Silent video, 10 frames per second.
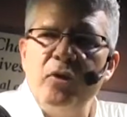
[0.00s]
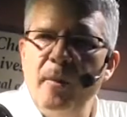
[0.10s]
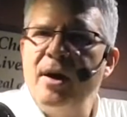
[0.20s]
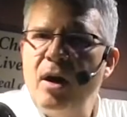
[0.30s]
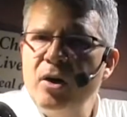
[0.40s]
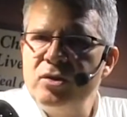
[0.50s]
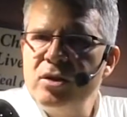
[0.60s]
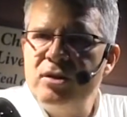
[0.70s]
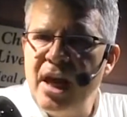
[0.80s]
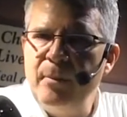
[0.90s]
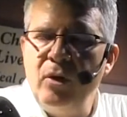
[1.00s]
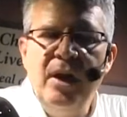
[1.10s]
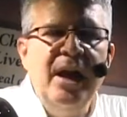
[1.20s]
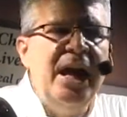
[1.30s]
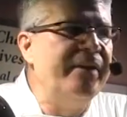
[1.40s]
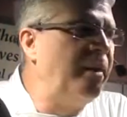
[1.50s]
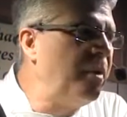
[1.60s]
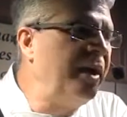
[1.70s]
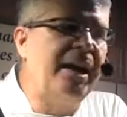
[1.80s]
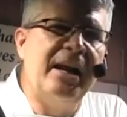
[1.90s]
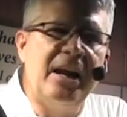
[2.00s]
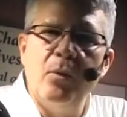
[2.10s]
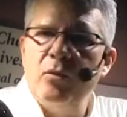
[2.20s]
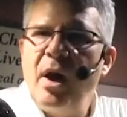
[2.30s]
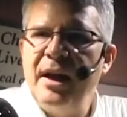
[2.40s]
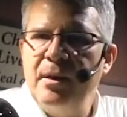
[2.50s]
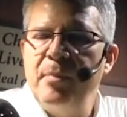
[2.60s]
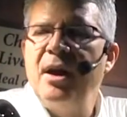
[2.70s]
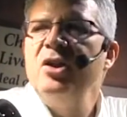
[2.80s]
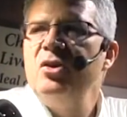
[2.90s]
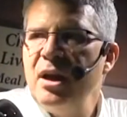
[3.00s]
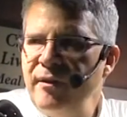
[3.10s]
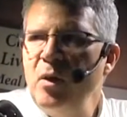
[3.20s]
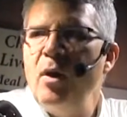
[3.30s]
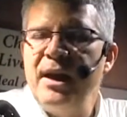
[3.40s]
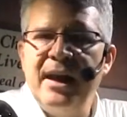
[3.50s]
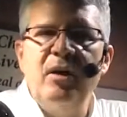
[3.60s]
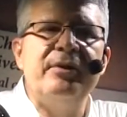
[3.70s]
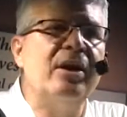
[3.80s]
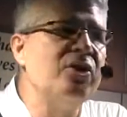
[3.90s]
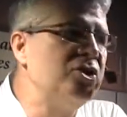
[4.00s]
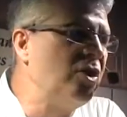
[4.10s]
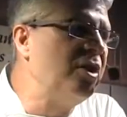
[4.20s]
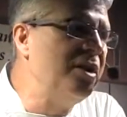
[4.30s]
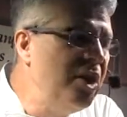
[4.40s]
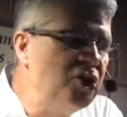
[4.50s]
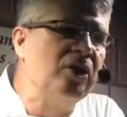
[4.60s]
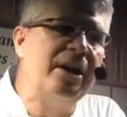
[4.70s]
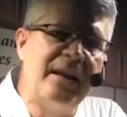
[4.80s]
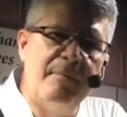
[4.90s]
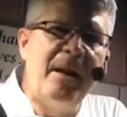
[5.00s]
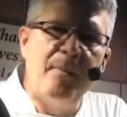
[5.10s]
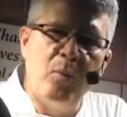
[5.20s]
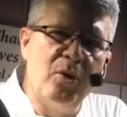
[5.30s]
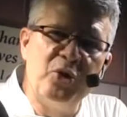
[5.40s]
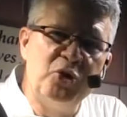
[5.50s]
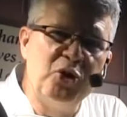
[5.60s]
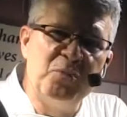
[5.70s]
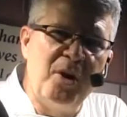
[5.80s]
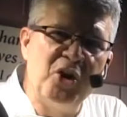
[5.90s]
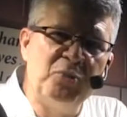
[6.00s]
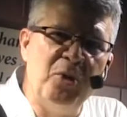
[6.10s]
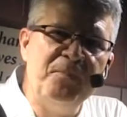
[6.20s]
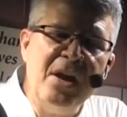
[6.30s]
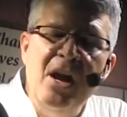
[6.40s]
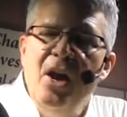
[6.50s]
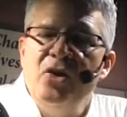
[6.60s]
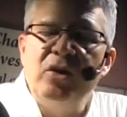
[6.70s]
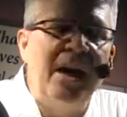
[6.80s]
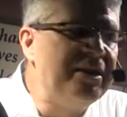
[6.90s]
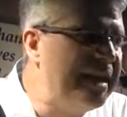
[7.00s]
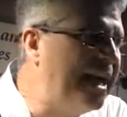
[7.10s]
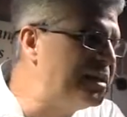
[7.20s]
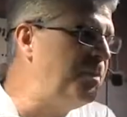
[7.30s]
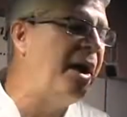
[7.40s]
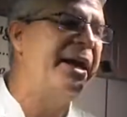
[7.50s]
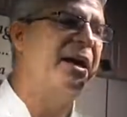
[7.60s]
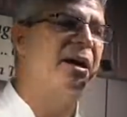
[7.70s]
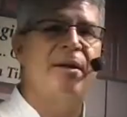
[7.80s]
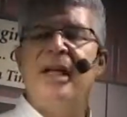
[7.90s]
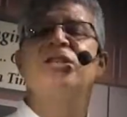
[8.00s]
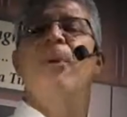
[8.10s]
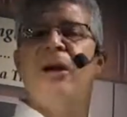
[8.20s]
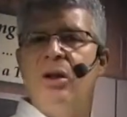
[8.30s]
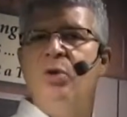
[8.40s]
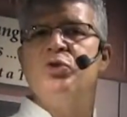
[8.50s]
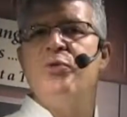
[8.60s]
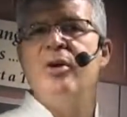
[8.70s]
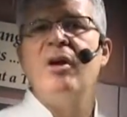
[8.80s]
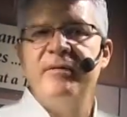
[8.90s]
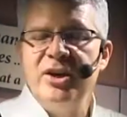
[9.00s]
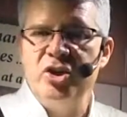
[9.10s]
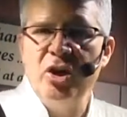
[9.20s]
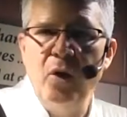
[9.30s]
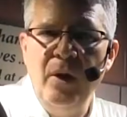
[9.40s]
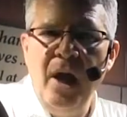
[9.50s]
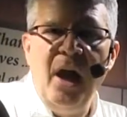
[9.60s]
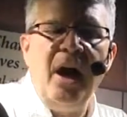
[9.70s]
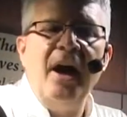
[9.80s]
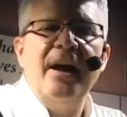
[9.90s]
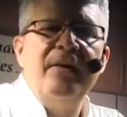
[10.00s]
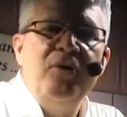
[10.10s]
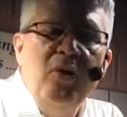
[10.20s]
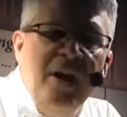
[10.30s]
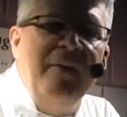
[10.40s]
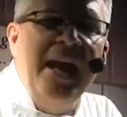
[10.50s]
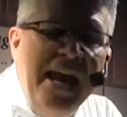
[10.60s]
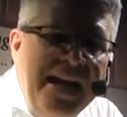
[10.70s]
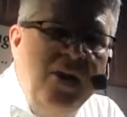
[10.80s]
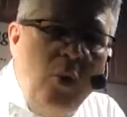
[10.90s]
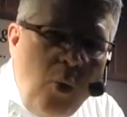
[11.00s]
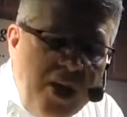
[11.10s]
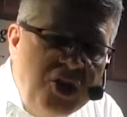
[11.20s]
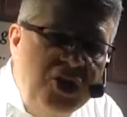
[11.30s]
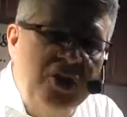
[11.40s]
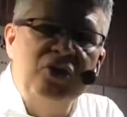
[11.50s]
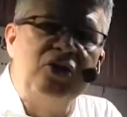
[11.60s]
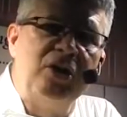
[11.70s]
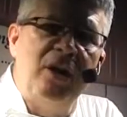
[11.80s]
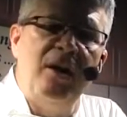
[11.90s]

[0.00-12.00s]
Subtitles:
throw my cards on the table if I'm not getting anyone writing. But you definitely want to get out there and start initialing that paperwork as soon as possible. So guys, that's my close for an RV show. If you have any questions,